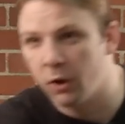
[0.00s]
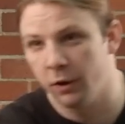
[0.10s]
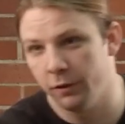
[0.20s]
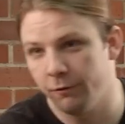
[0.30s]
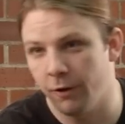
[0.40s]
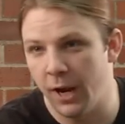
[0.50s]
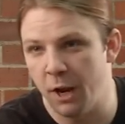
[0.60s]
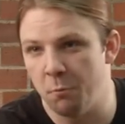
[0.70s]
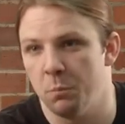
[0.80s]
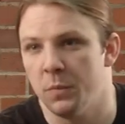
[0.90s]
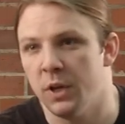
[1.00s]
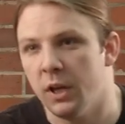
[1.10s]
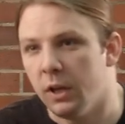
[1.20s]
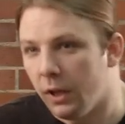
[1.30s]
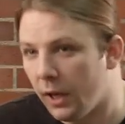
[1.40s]
part of the frame,
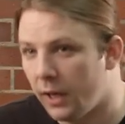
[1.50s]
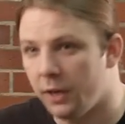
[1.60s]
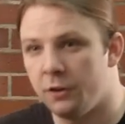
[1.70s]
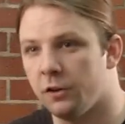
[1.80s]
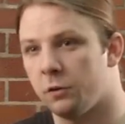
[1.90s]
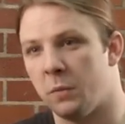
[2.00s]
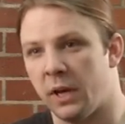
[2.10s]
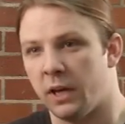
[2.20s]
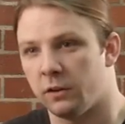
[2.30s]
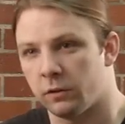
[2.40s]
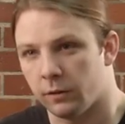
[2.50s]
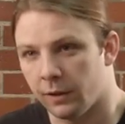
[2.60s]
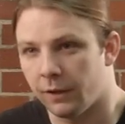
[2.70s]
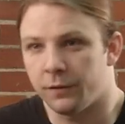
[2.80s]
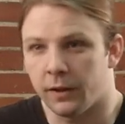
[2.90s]
and it just makes
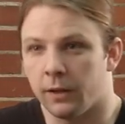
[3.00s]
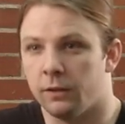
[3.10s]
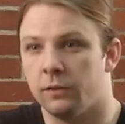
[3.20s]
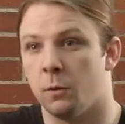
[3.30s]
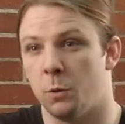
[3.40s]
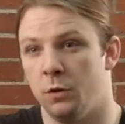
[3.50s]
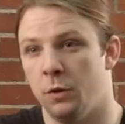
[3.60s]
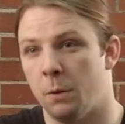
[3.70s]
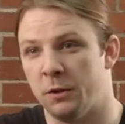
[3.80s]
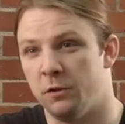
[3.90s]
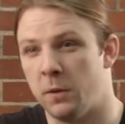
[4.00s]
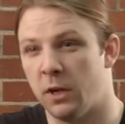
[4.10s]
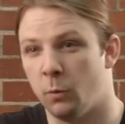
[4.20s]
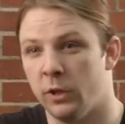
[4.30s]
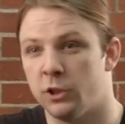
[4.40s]
lifting someone who happens to be
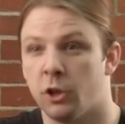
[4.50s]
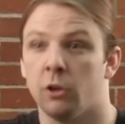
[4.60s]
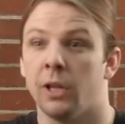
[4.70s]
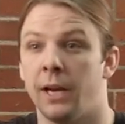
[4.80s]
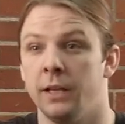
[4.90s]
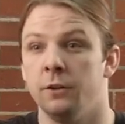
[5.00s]
in a wheelchair a lot